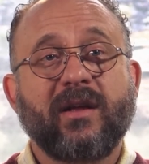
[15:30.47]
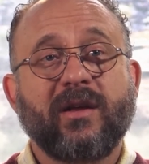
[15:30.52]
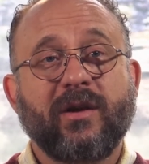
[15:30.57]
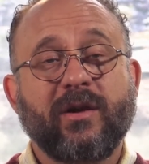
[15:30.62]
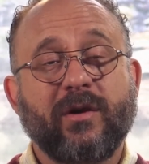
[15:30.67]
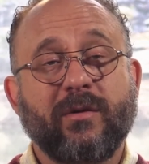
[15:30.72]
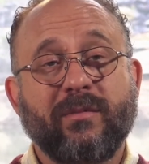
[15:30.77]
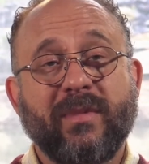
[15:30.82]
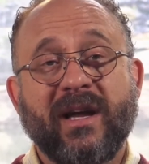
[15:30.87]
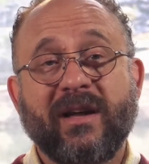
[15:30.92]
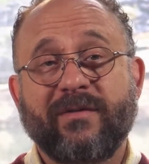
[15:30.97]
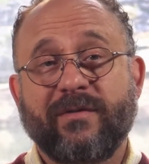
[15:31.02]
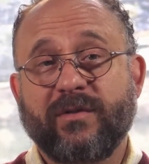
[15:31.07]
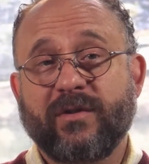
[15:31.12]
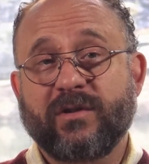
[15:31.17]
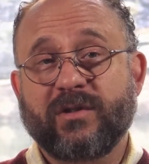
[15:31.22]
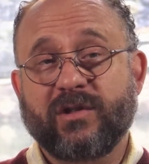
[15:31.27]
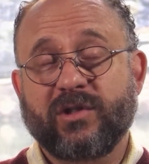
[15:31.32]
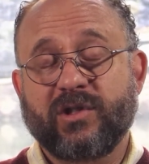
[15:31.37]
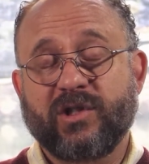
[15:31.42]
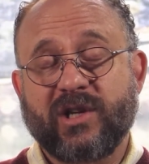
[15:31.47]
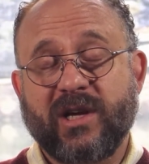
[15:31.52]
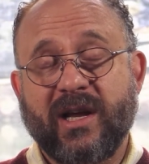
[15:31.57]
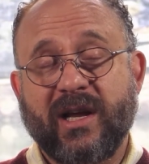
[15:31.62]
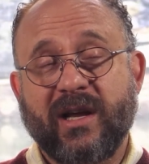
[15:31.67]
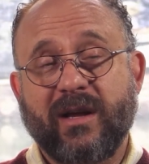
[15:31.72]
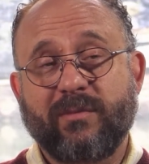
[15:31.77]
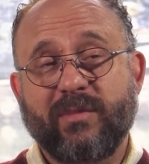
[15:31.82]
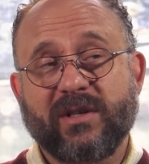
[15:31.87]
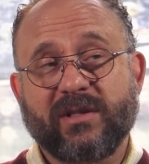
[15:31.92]
my first
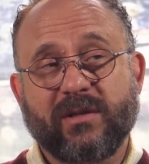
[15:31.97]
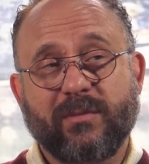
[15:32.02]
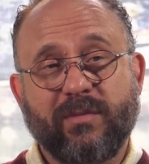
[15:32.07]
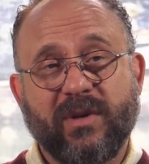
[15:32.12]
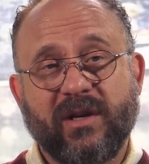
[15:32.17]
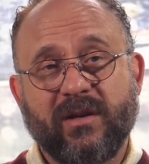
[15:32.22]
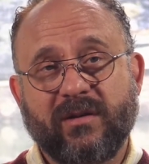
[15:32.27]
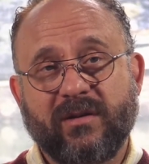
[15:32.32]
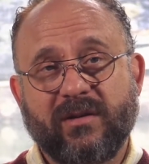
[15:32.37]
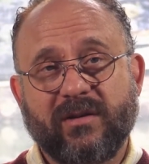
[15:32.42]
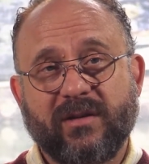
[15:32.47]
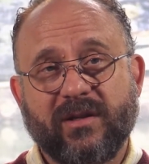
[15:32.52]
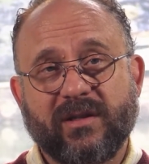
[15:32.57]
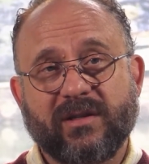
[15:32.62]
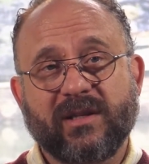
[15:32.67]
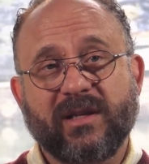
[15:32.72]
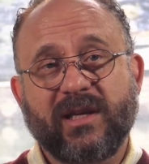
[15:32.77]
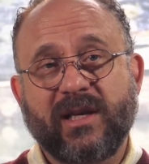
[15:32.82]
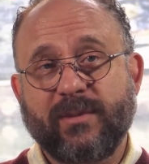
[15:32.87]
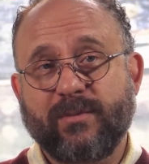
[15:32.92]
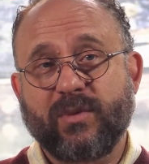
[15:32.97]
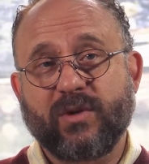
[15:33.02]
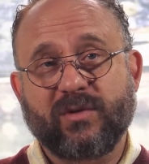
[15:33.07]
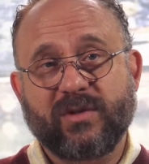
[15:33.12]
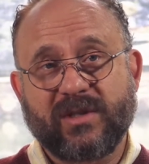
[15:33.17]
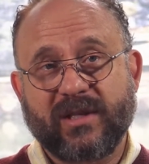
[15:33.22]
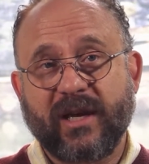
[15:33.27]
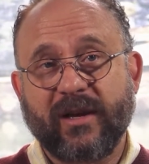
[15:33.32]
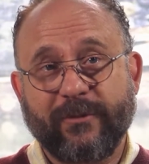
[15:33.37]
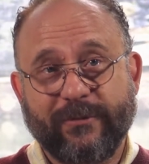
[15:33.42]
job as a parent is to keep you
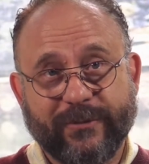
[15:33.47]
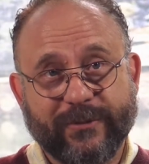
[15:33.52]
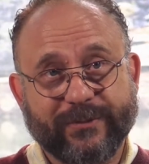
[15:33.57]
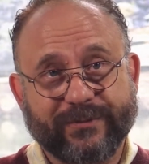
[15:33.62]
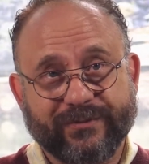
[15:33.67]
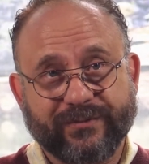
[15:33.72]
safe.